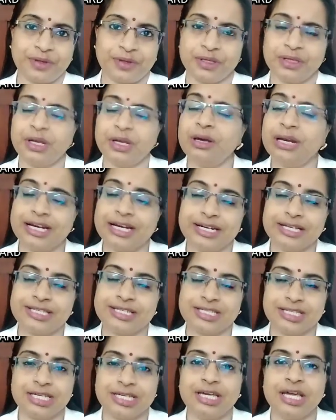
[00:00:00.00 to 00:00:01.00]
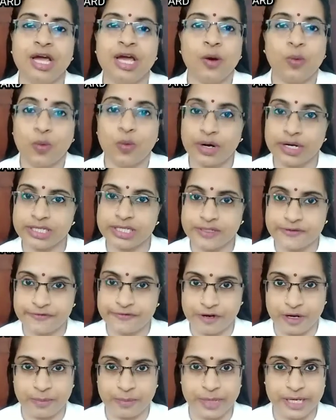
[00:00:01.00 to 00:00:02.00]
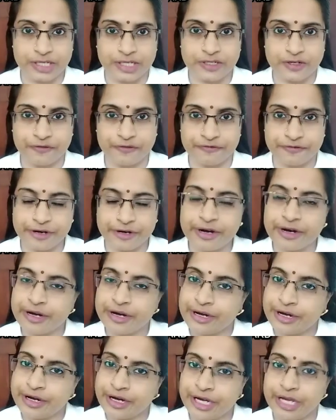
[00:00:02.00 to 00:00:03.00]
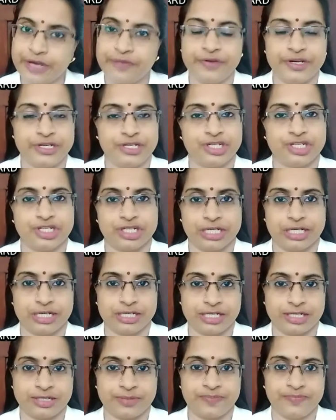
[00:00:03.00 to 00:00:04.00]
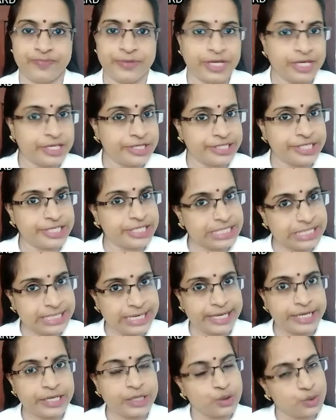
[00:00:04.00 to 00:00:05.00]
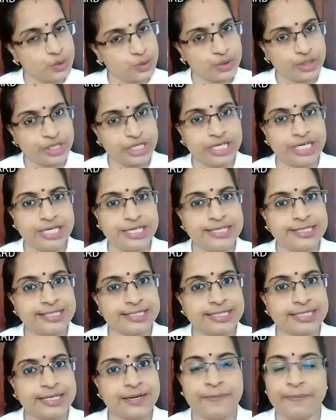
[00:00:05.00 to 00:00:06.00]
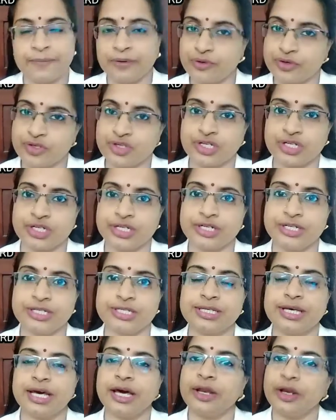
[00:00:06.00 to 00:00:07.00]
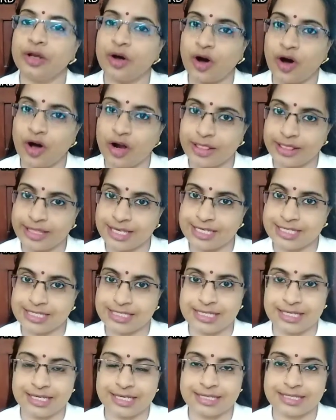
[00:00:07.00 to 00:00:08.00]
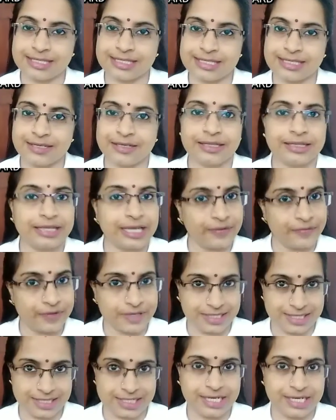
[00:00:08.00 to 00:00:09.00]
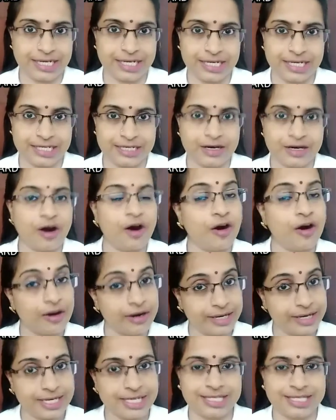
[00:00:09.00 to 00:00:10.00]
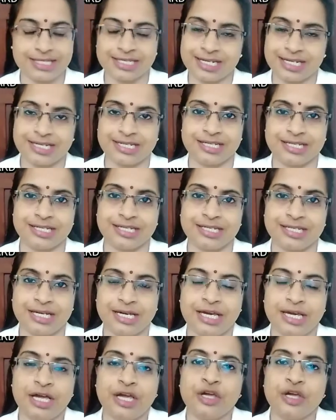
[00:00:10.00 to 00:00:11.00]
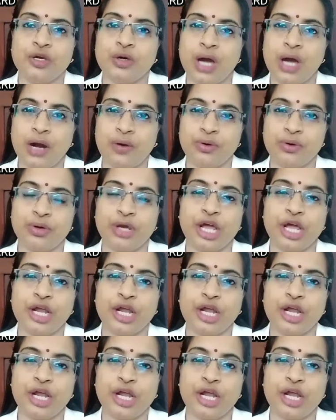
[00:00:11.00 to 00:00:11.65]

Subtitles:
Now let us see what is the format of an invitation letter. Just like notice, posters and all these things that we already studied, you have to